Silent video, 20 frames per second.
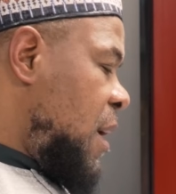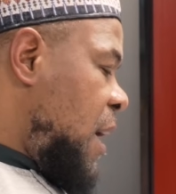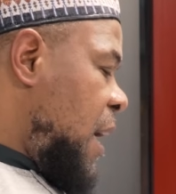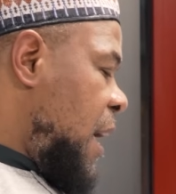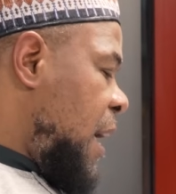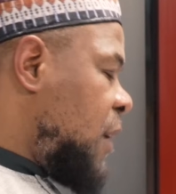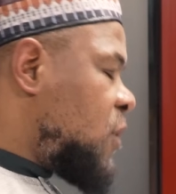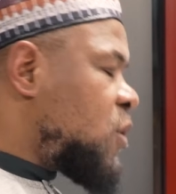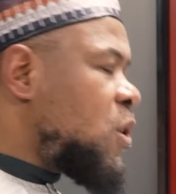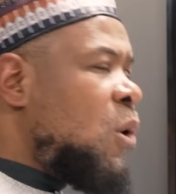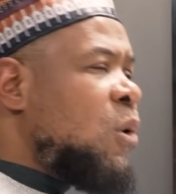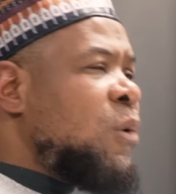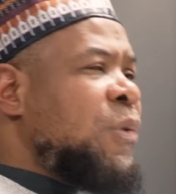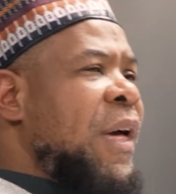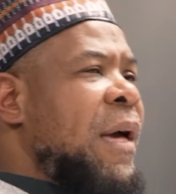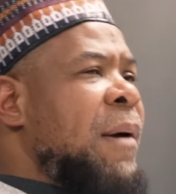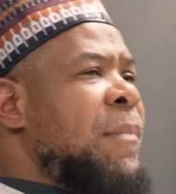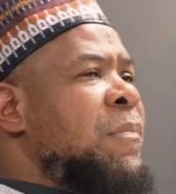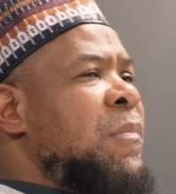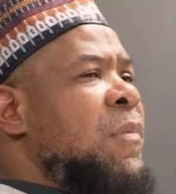He told
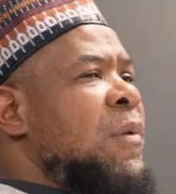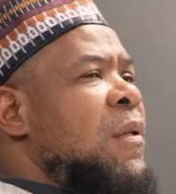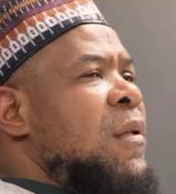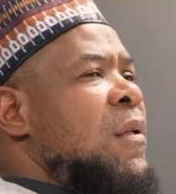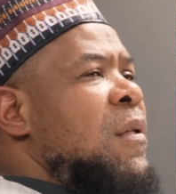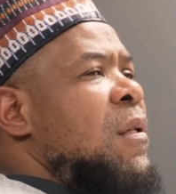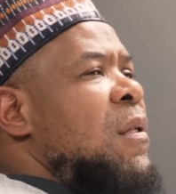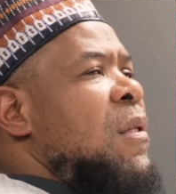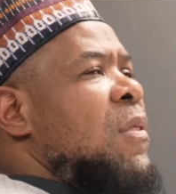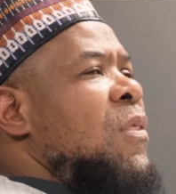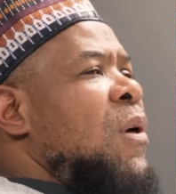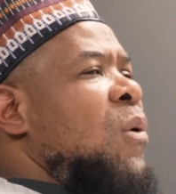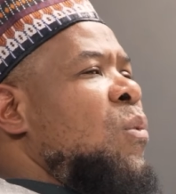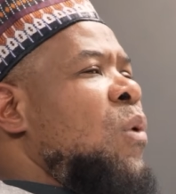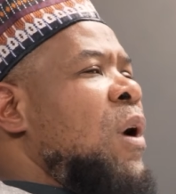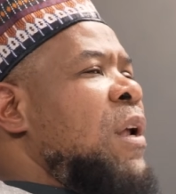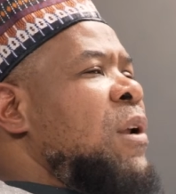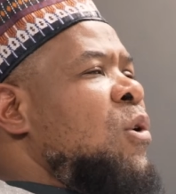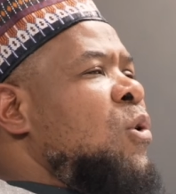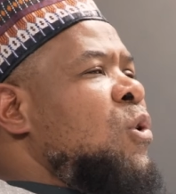them, the
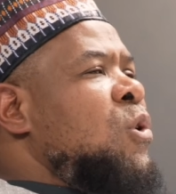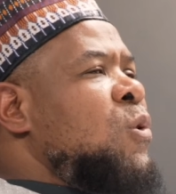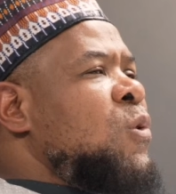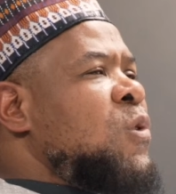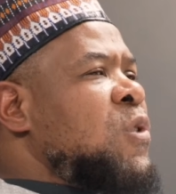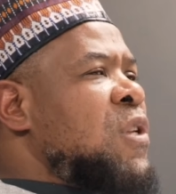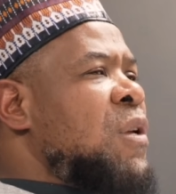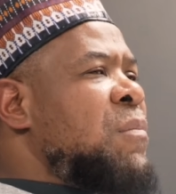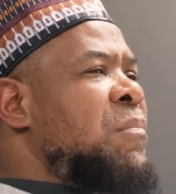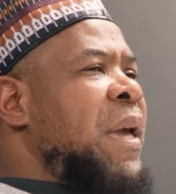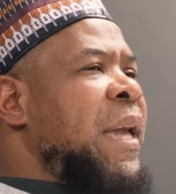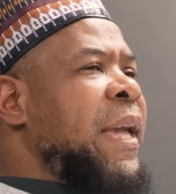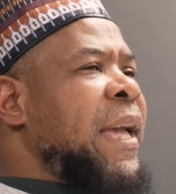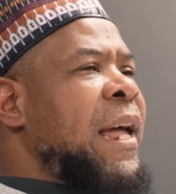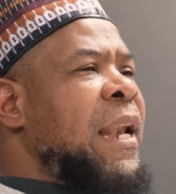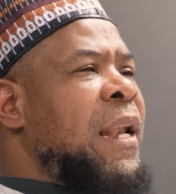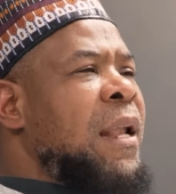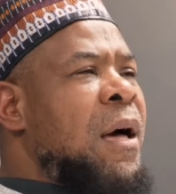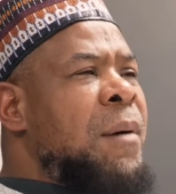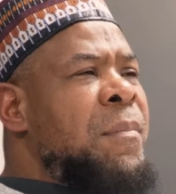one who used to make
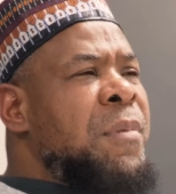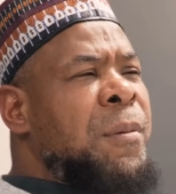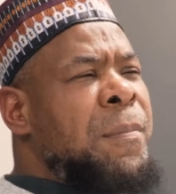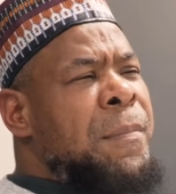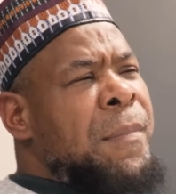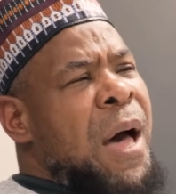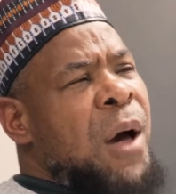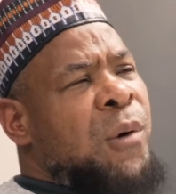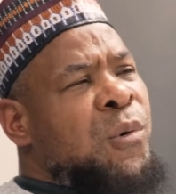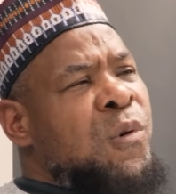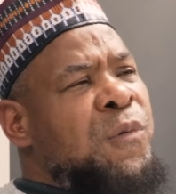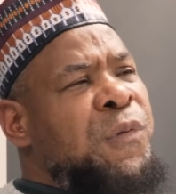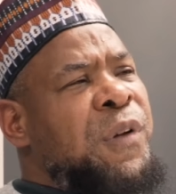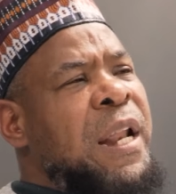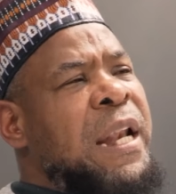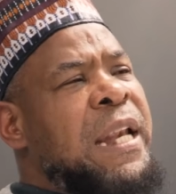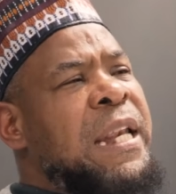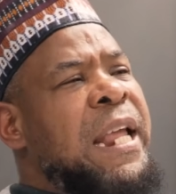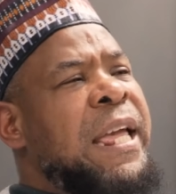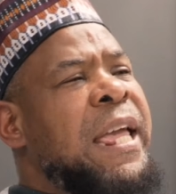al-amr ma'ruf and
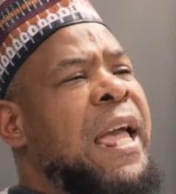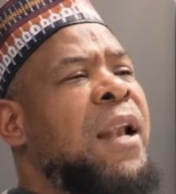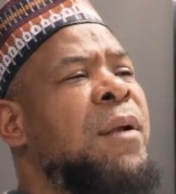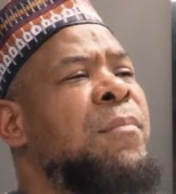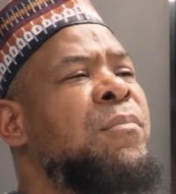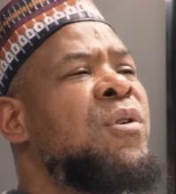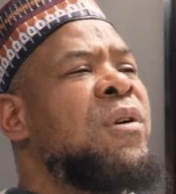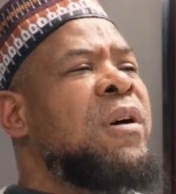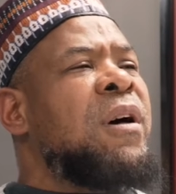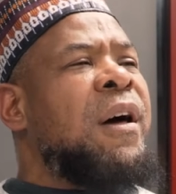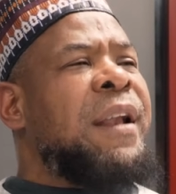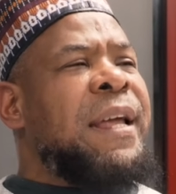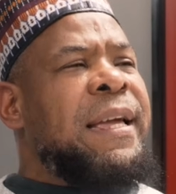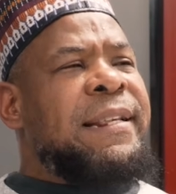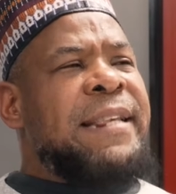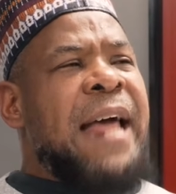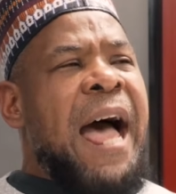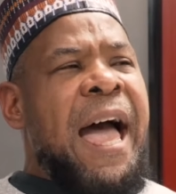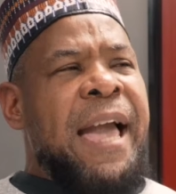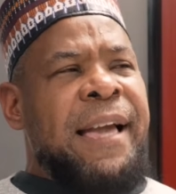al-nahy al-munkar, he
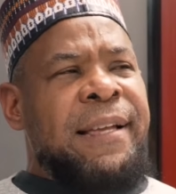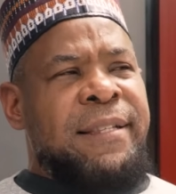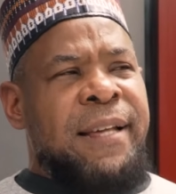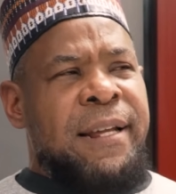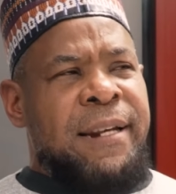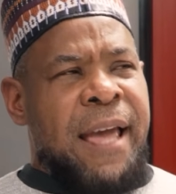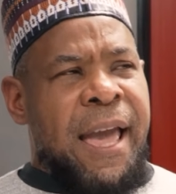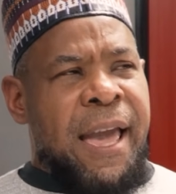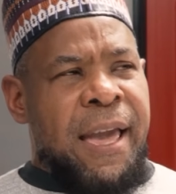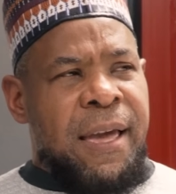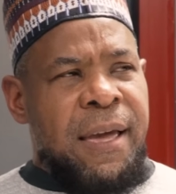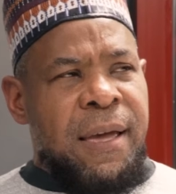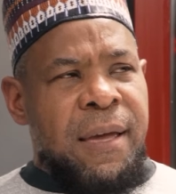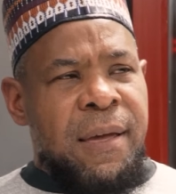died today.